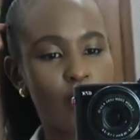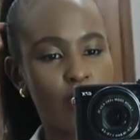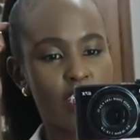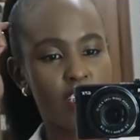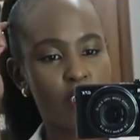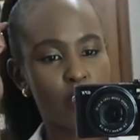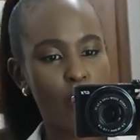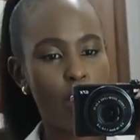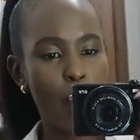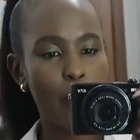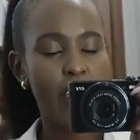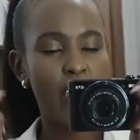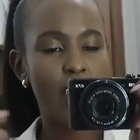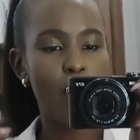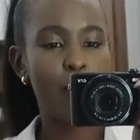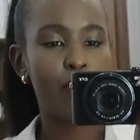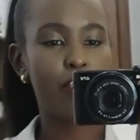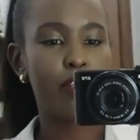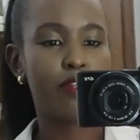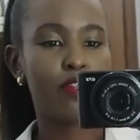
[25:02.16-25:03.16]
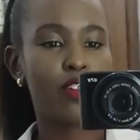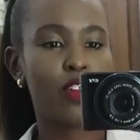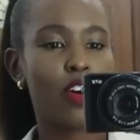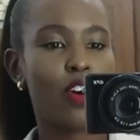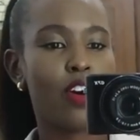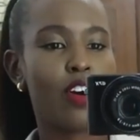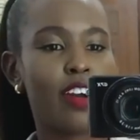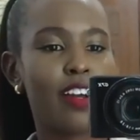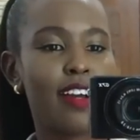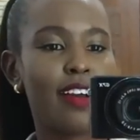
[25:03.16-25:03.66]
so just wrapping up the
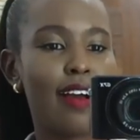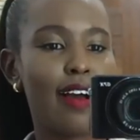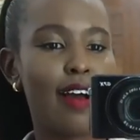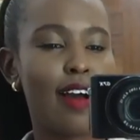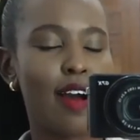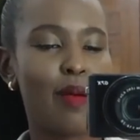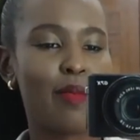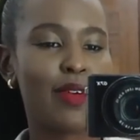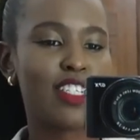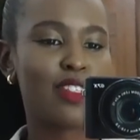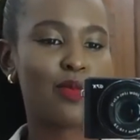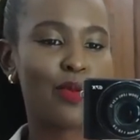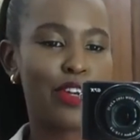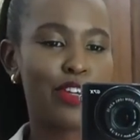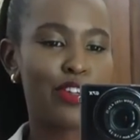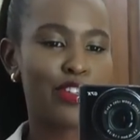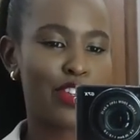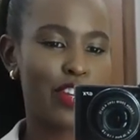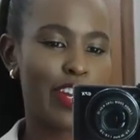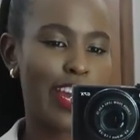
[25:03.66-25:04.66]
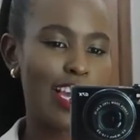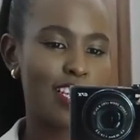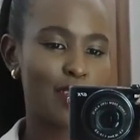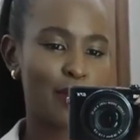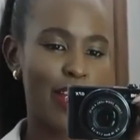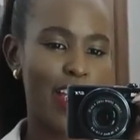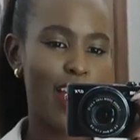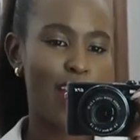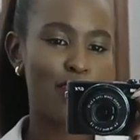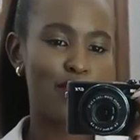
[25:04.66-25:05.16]
vlog, I just wanted to show you guys
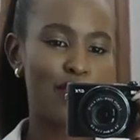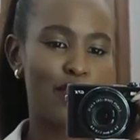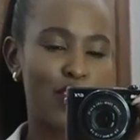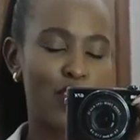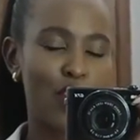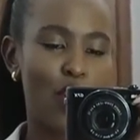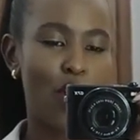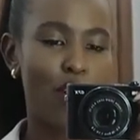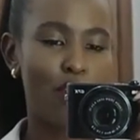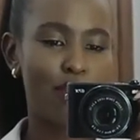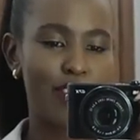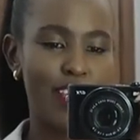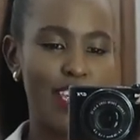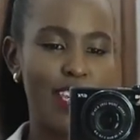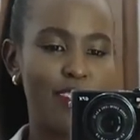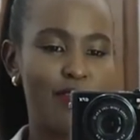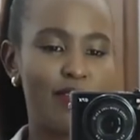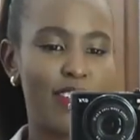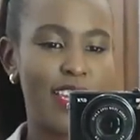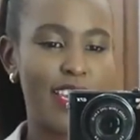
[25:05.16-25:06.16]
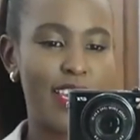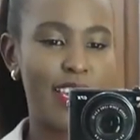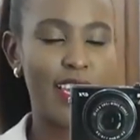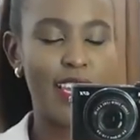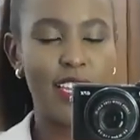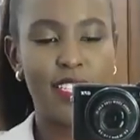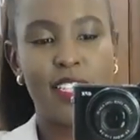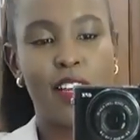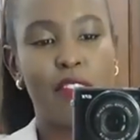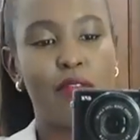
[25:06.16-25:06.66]
my outfit of the evening. It's